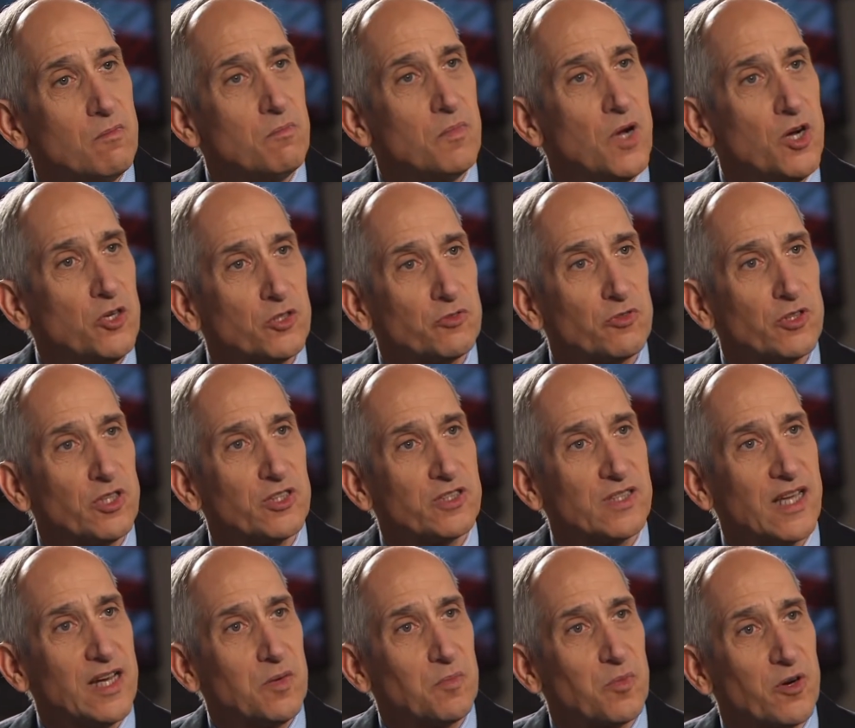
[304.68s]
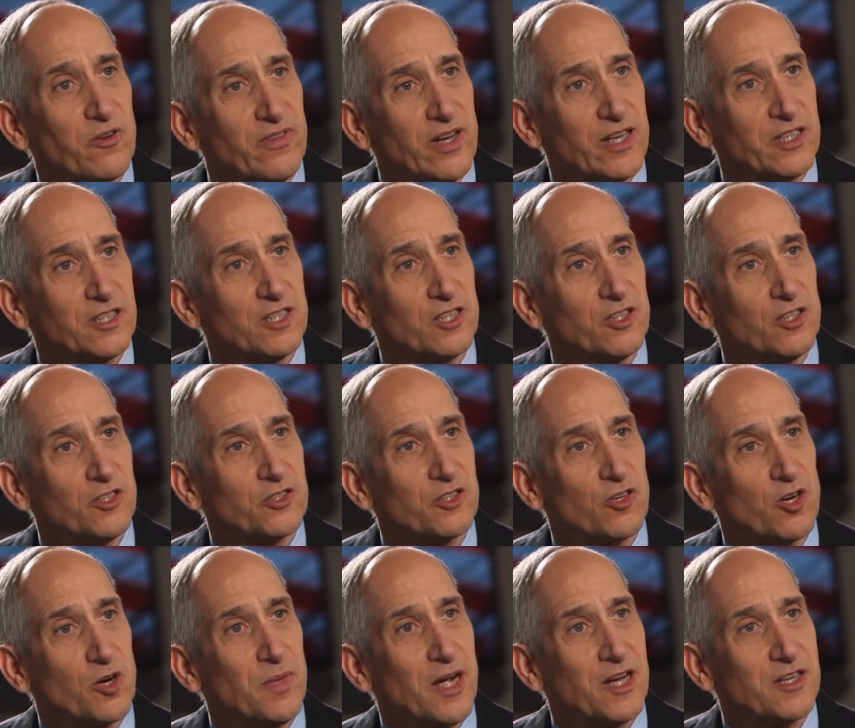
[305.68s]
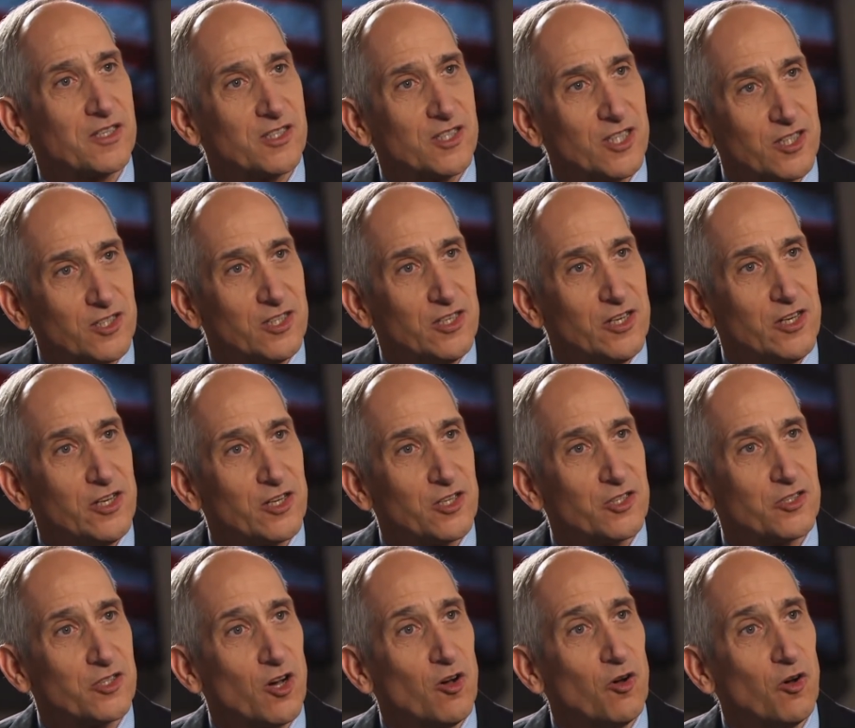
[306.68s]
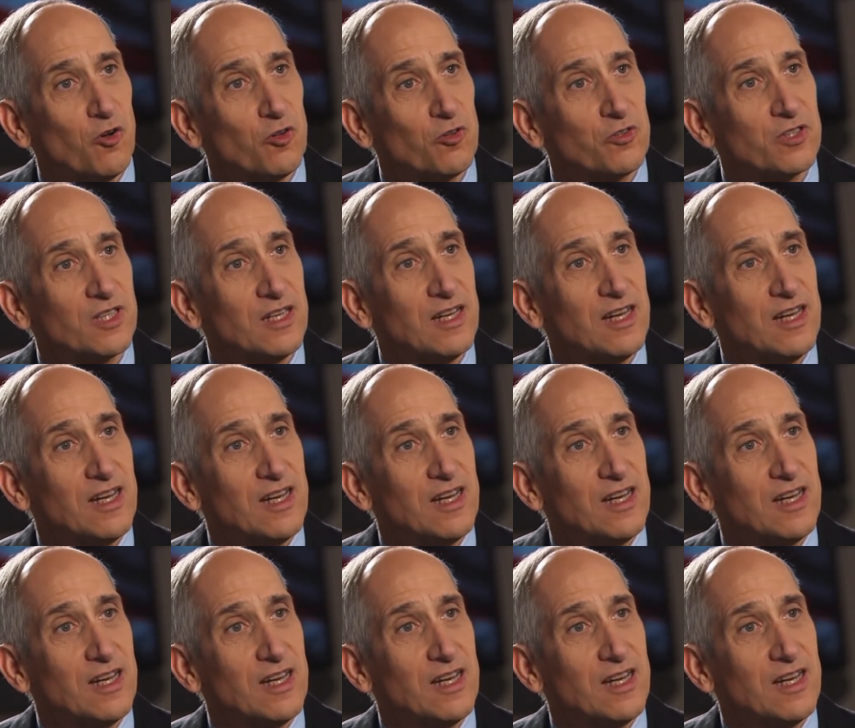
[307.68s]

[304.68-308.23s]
most real estate professionals are about 60 years old,